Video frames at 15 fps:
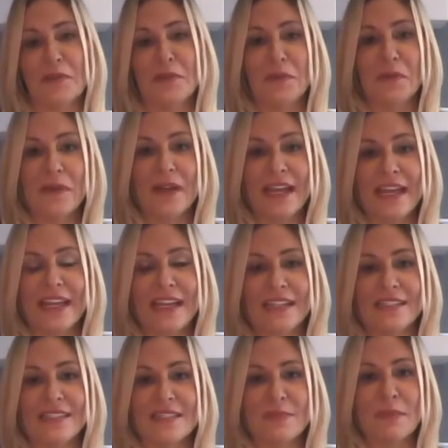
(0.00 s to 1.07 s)
you
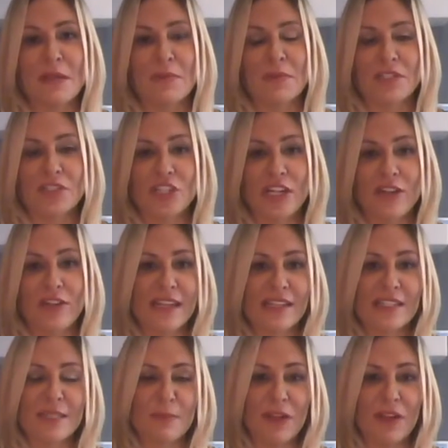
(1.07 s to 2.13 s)
and be able to share
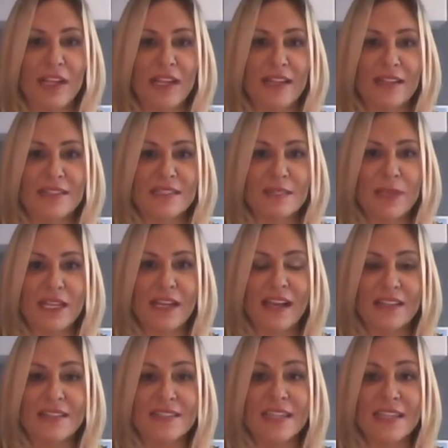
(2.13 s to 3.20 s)
that experience,
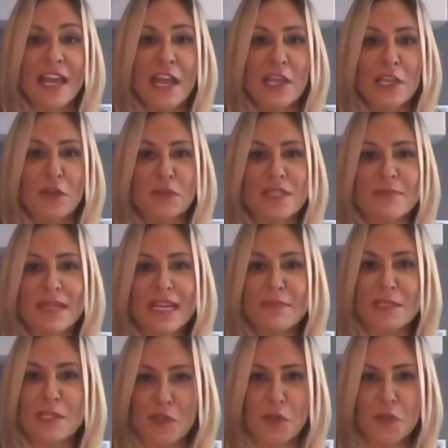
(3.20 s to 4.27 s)
because
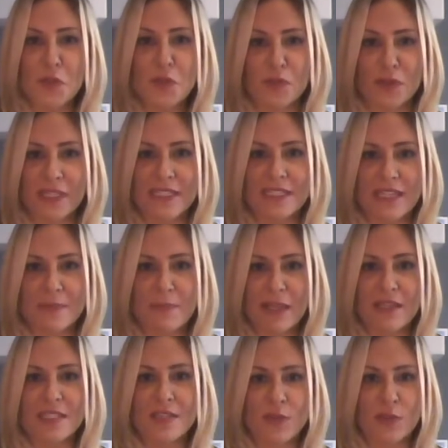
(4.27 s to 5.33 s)
sometimes the news really does
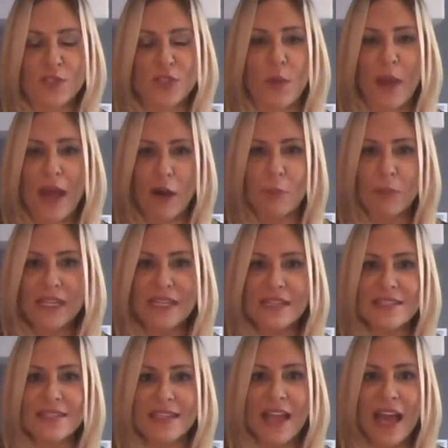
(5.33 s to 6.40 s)
make us feel so
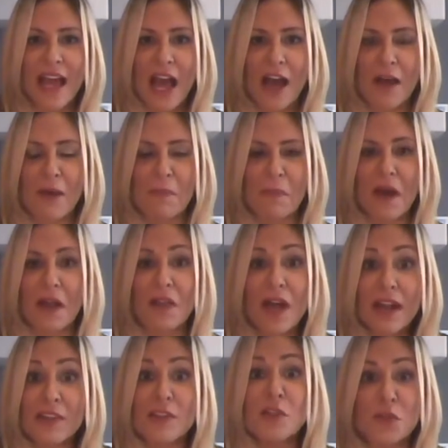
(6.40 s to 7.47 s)
helpless. A
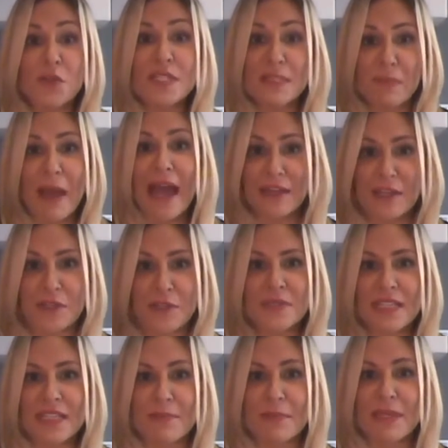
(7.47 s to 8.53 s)
lot of the news is bad
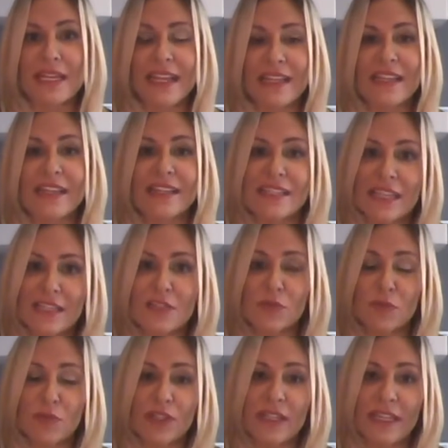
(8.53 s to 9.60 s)
news. I mean,
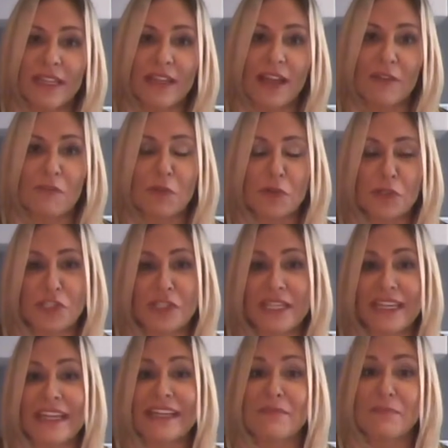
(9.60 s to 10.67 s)
it's really,
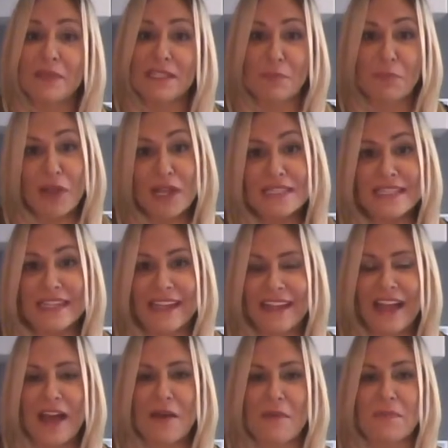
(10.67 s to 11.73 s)
unfortunately, it can be
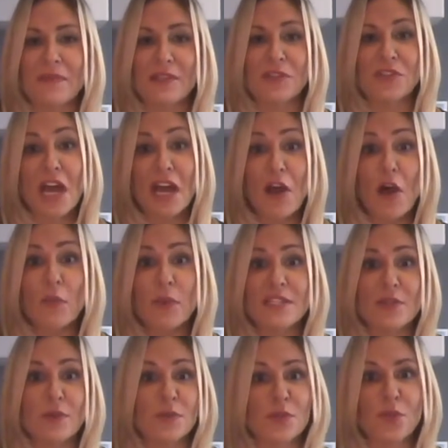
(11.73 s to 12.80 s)
depressing. There's not
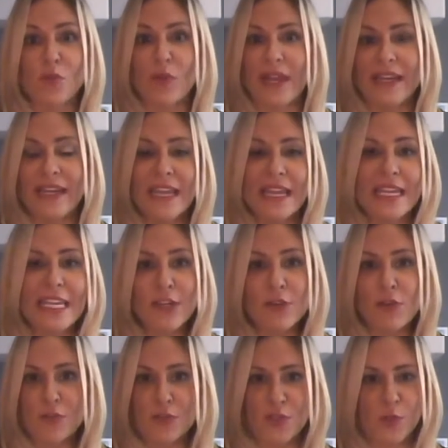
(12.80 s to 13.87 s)
always those great
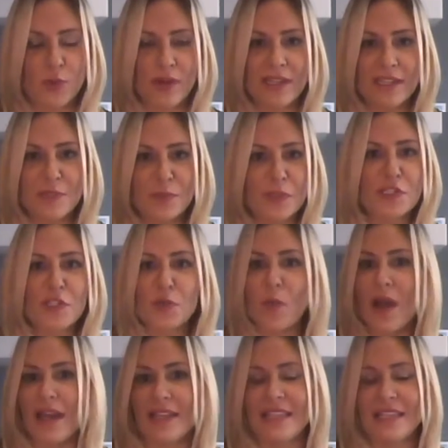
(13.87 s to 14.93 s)
hero stories, which is
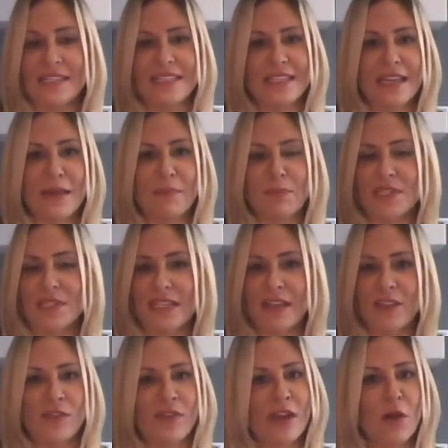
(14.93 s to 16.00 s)
why I think CNN put
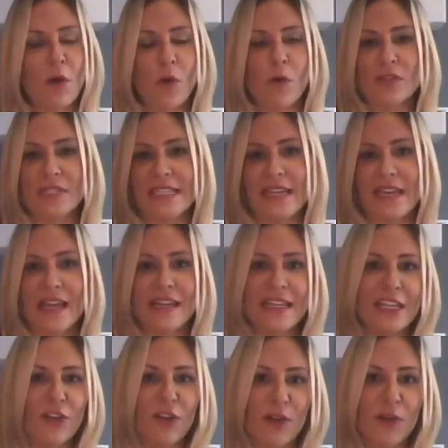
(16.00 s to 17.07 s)
together that whole
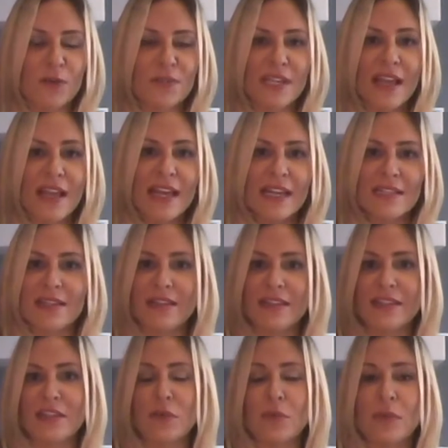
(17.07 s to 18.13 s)
CNN Heroes
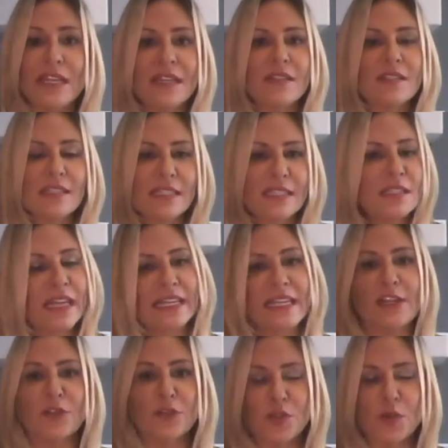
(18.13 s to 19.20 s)
to
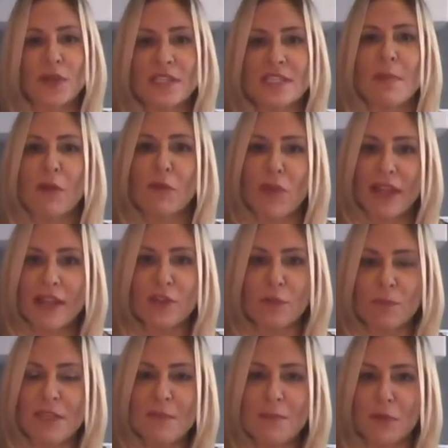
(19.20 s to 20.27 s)
hear stories about
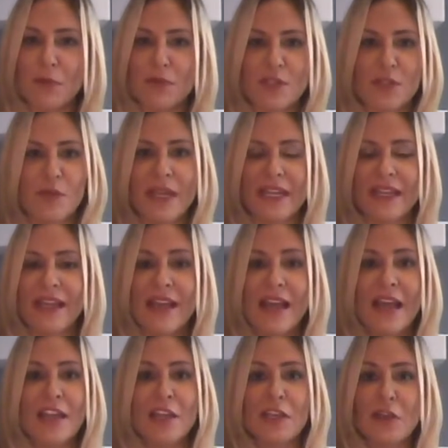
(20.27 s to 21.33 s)
regular people doing
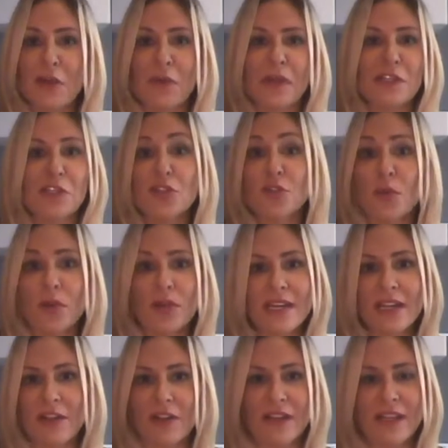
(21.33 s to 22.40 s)

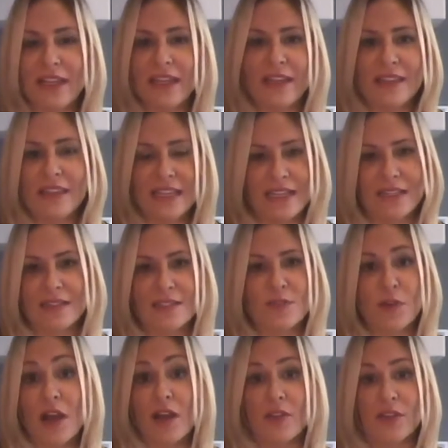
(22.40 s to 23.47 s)
extraordinary
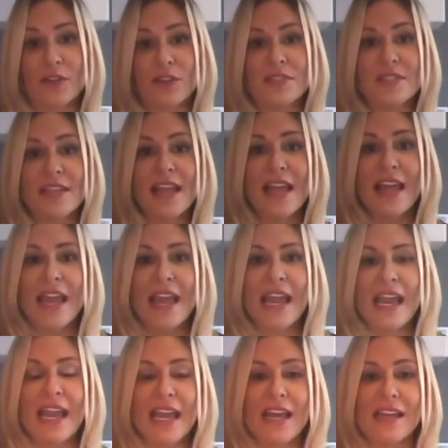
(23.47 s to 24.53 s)
things for others.
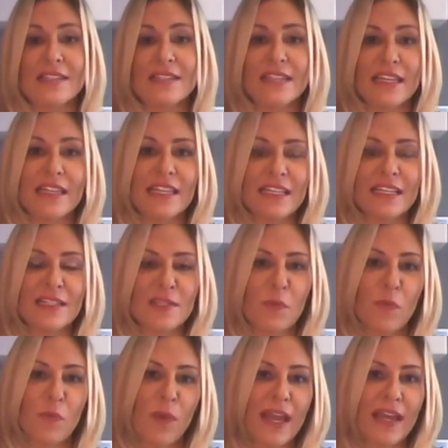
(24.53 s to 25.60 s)
And I think it's
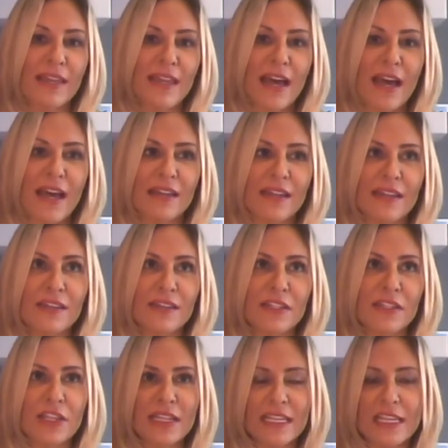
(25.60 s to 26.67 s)
a way that
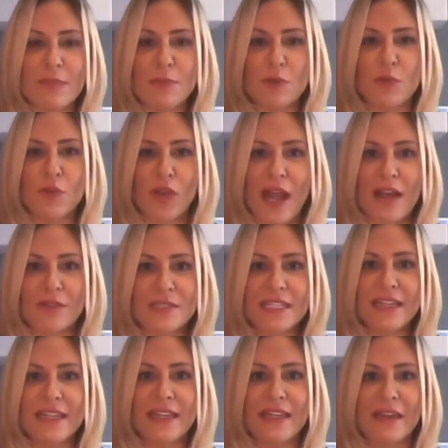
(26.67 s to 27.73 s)
can keep you
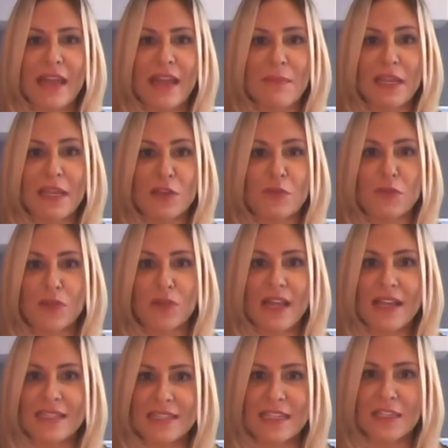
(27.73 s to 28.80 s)
grounded and make you
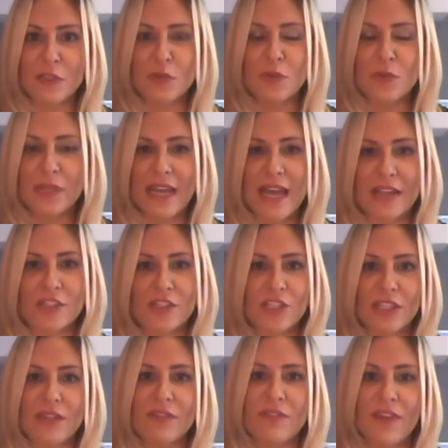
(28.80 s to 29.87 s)
realize that you can
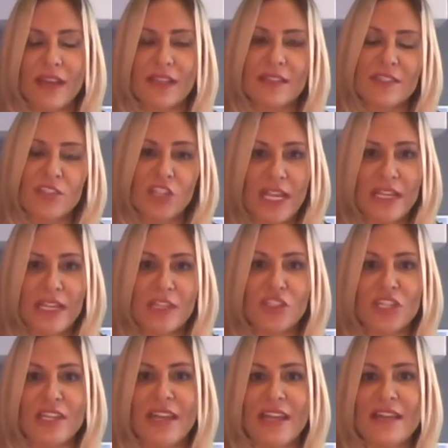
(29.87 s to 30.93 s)
actually affect
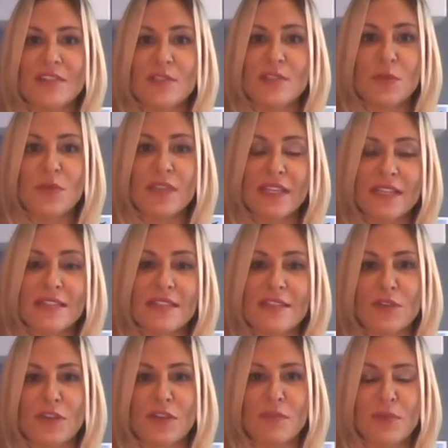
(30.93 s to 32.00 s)
change and do things in
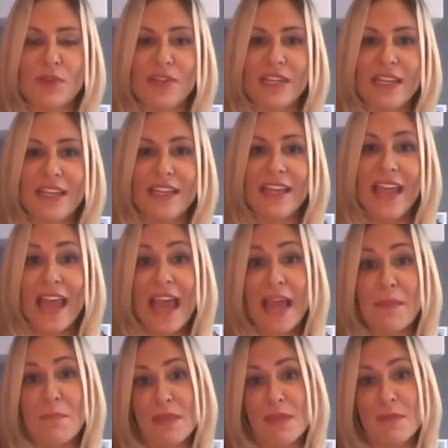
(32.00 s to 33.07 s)
your community
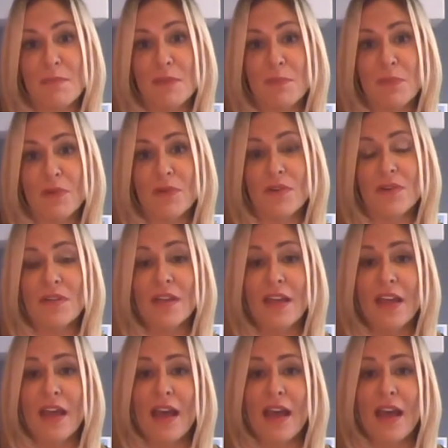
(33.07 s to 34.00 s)
and meet people